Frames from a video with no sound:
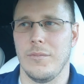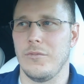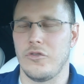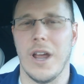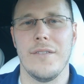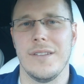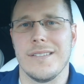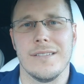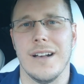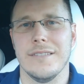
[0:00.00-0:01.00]
driving
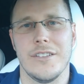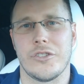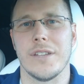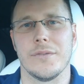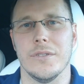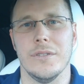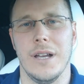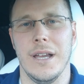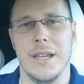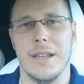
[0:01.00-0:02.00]
is a lot less stressful.
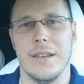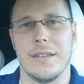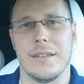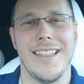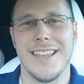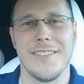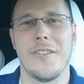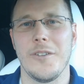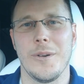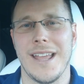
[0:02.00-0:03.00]
And I think if
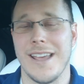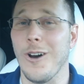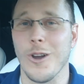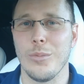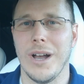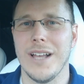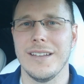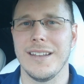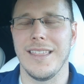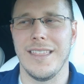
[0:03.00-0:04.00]
everyone had
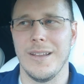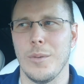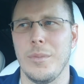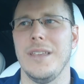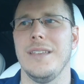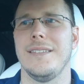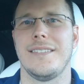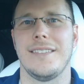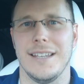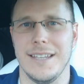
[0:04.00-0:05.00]
autopilot, there would be
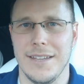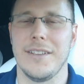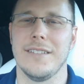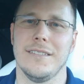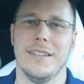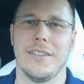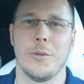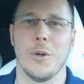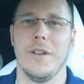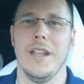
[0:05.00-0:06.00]
significantly less
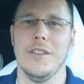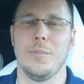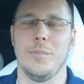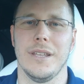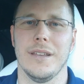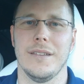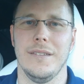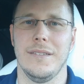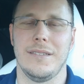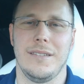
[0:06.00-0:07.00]
road rage
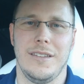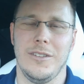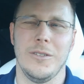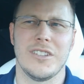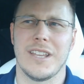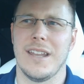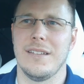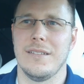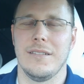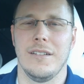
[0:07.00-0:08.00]
because
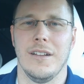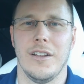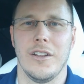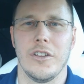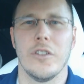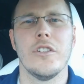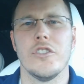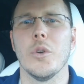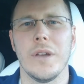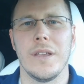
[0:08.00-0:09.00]
you're
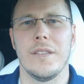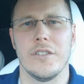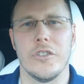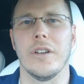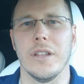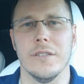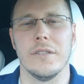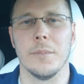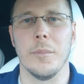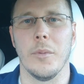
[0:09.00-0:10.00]
enjoying the journey a
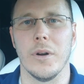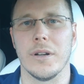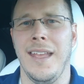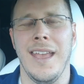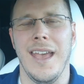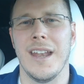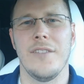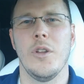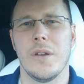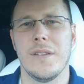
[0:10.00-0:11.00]
little bit more. And
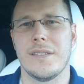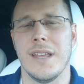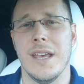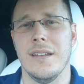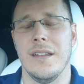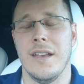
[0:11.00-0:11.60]
I've noticed that